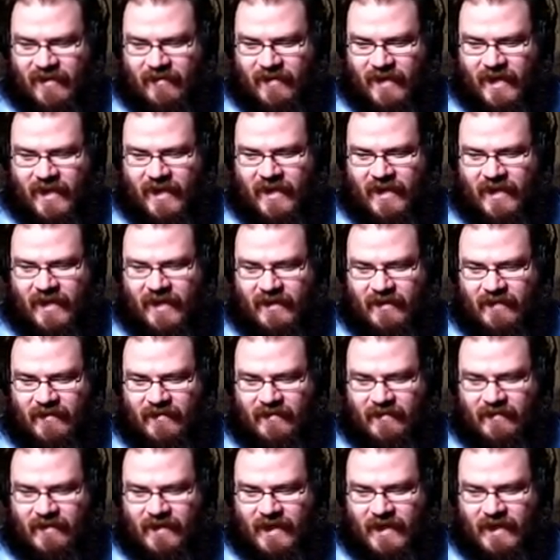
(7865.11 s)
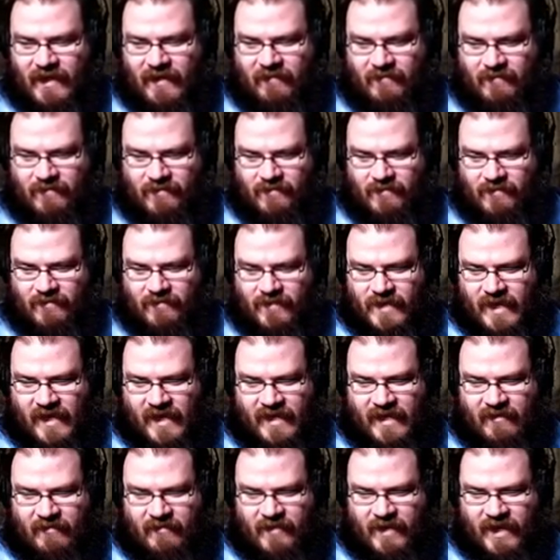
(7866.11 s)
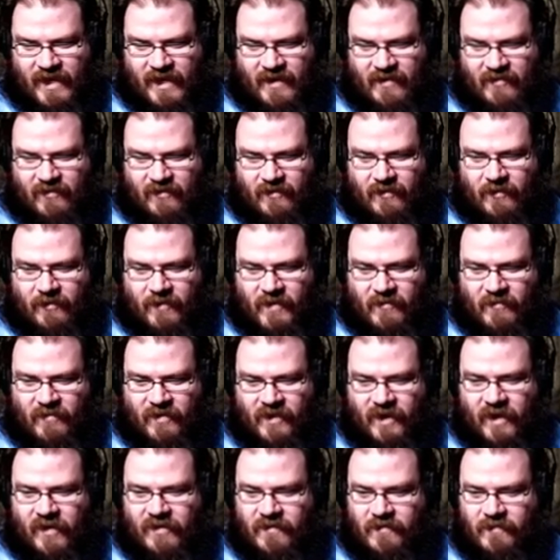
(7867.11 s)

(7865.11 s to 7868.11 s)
I am, but I don't remember it.